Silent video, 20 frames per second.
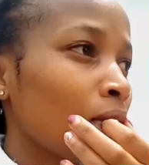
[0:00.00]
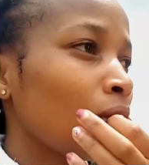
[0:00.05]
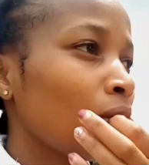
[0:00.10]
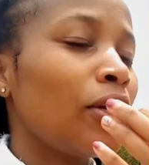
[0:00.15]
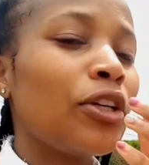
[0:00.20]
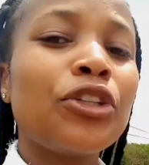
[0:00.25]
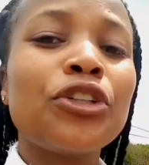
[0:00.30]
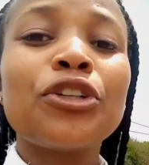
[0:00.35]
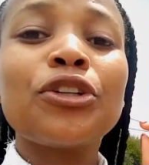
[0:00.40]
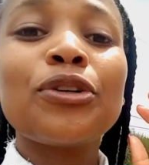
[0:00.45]

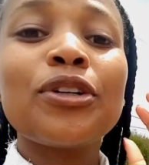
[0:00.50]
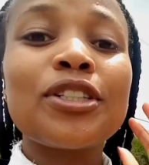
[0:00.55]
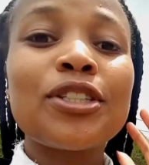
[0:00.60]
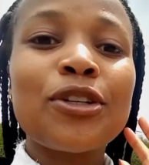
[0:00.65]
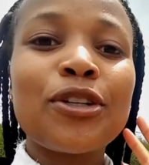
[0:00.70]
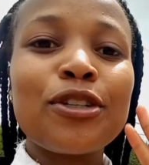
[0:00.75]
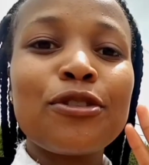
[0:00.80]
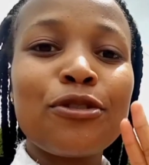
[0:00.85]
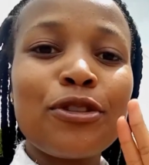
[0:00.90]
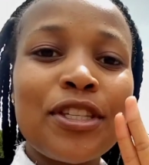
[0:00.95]
You know what's
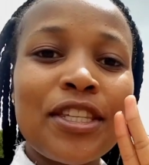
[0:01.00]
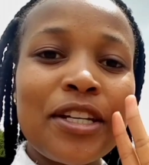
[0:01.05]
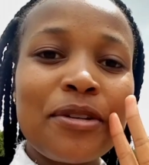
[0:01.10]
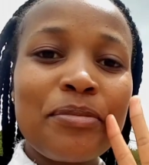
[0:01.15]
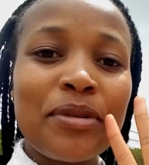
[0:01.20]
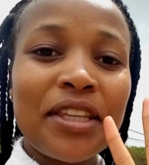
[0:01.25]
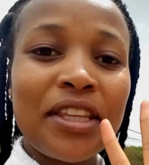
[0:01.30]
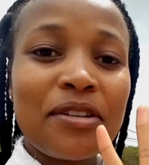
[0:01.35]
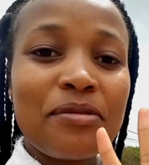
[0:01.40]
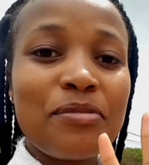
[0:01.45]
confusing me
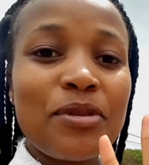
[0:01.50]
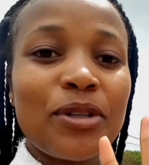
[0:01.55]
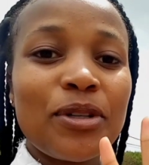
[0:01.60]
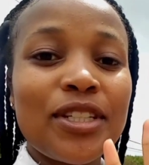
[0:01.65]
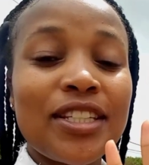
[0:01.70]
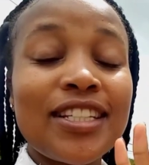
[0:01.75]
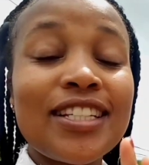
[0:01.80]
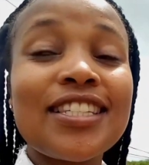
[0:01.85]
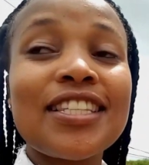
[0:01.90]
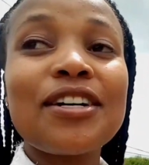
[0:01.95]
the most?
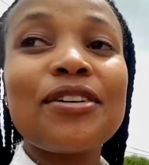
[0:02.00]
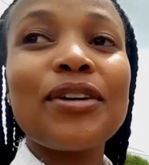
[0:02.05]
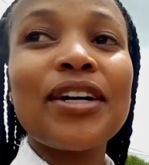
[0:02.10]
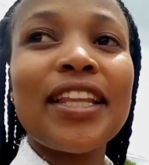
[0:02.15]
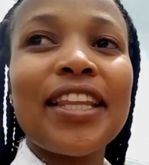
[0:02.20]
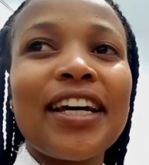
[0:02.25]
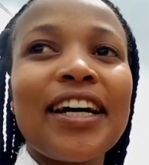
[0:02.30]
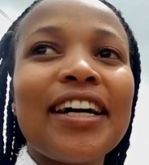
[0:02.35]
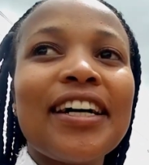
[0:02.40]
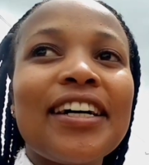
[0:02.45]
It's the weather.